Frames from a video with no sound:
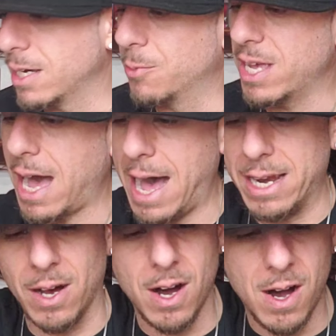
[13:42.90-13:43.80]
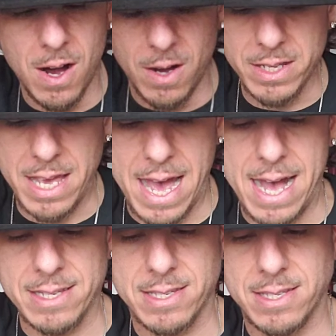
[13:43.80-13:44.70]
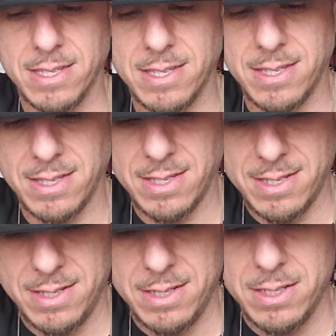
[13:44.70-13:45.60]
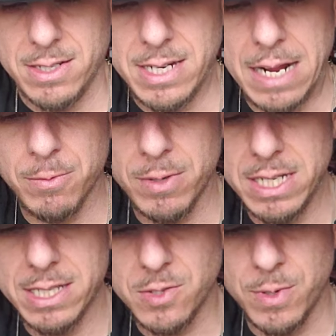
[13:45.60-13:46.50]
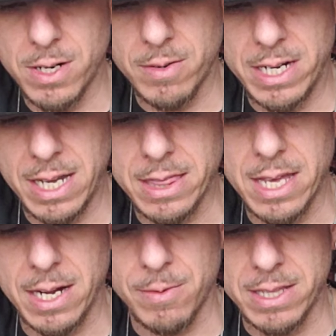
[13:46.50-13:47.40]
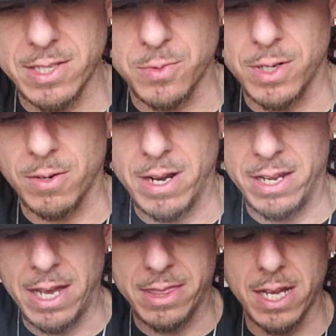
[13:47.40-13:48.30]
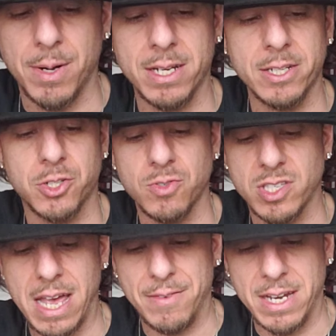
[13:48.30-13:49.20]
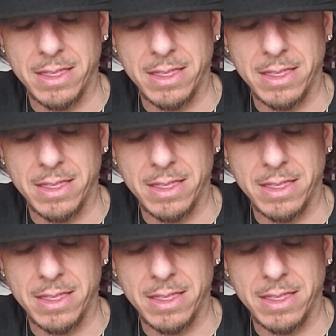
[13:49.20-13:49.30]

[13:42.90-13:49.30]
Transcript: Then we got, oh yes. Did I read this one already? I think I read this one already. I think I'm on issue seven.